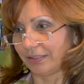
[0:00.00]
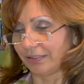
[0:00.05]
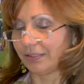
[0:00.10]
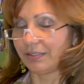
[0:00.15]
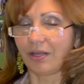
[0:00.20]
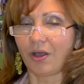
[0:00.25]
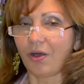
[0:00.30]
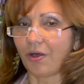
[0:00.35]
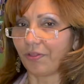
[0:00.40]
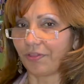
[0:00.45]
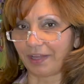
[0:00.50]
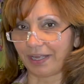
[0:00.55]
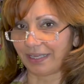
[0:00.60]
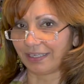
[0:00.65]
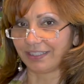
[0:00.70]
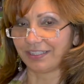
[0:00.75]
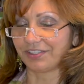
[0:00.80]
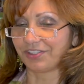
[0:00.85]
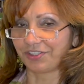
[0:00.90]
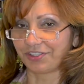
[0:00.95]
all that.
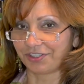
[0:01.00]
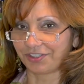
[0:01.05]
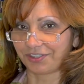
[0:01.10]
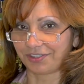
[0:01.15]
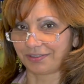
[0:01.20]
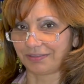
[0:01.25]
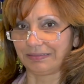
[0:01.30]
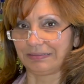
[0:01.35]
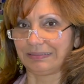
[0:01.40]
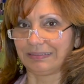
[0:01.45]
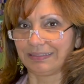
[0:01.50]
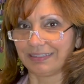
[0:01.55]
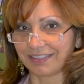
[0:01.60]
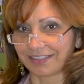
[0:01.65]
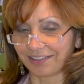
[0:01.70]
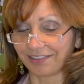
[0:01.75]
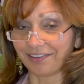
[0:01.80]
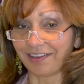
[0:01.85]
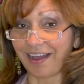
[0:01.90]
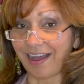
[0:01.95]
It's just, it's
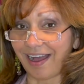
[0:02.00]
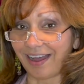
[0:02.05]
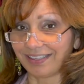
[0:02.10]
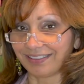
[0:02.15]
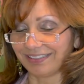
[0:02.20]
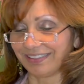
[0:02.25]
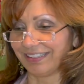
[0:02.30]
a lot,